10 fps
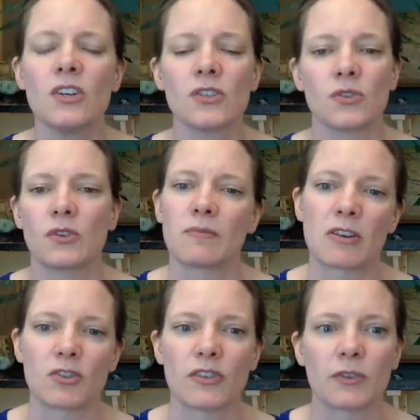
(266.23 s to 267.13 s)
So you can
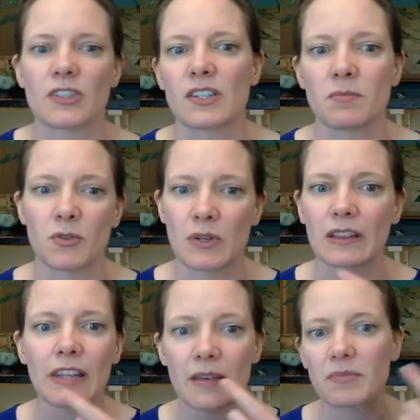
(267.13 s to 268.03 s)
measure differences
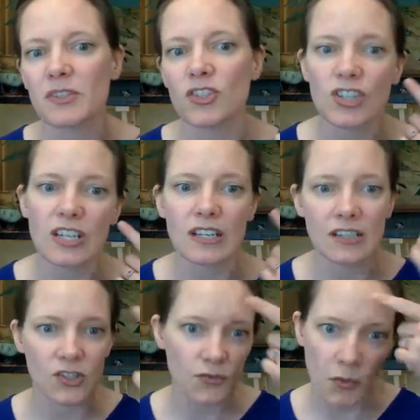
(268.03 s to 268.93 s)
between lips,
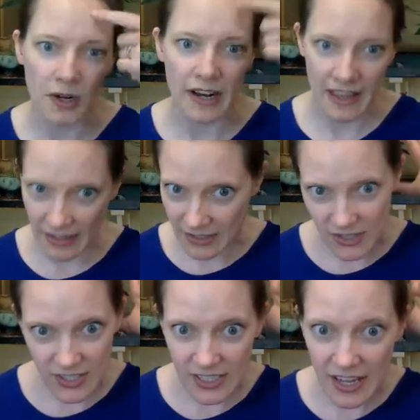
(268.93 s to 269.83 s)
cheeks, forehead,
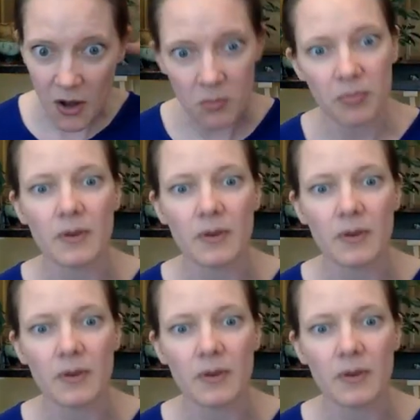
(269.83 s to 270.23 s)
scalp,